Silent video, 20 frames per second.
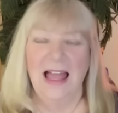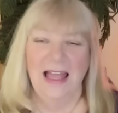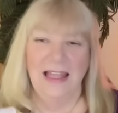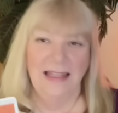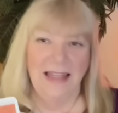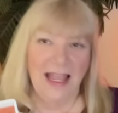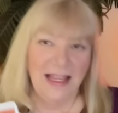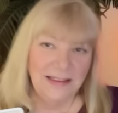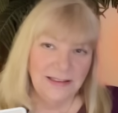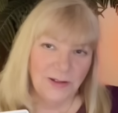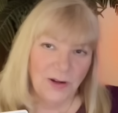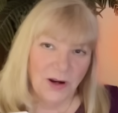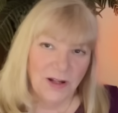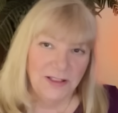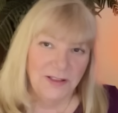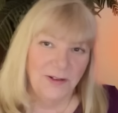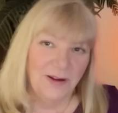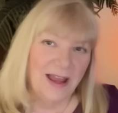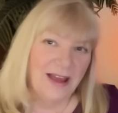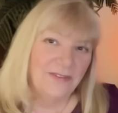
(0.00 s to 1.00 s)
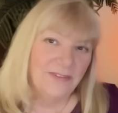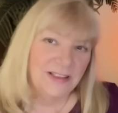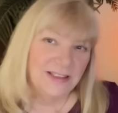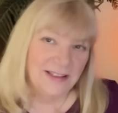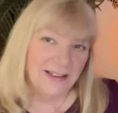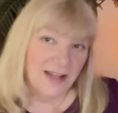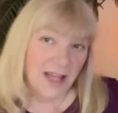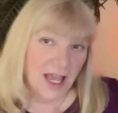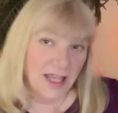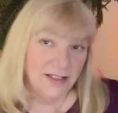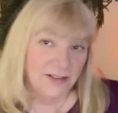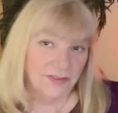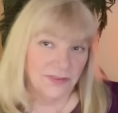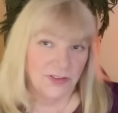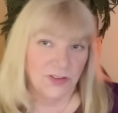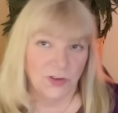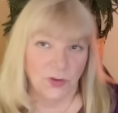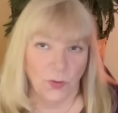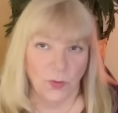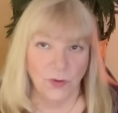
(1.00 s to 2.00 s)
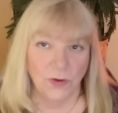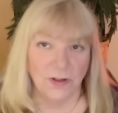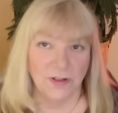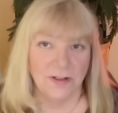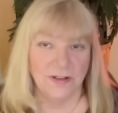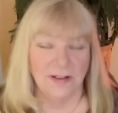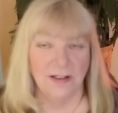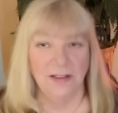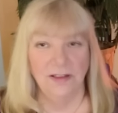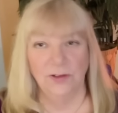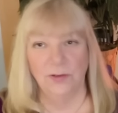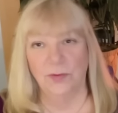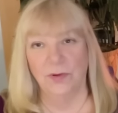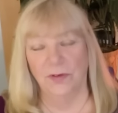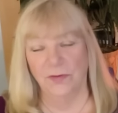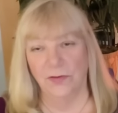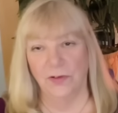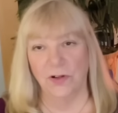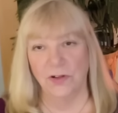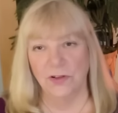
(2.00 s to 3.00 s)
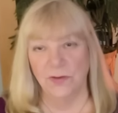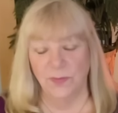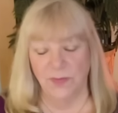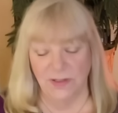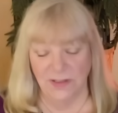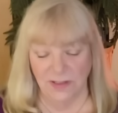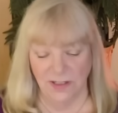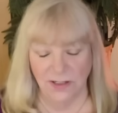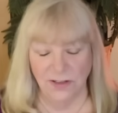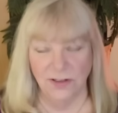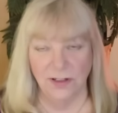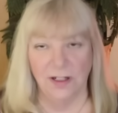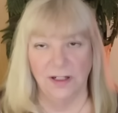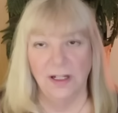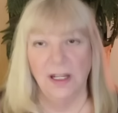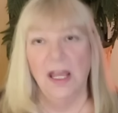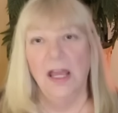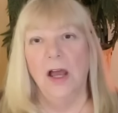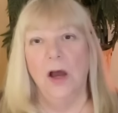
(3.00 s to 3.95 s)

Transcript: Next card you have is the Nine of Swords in the reverse position.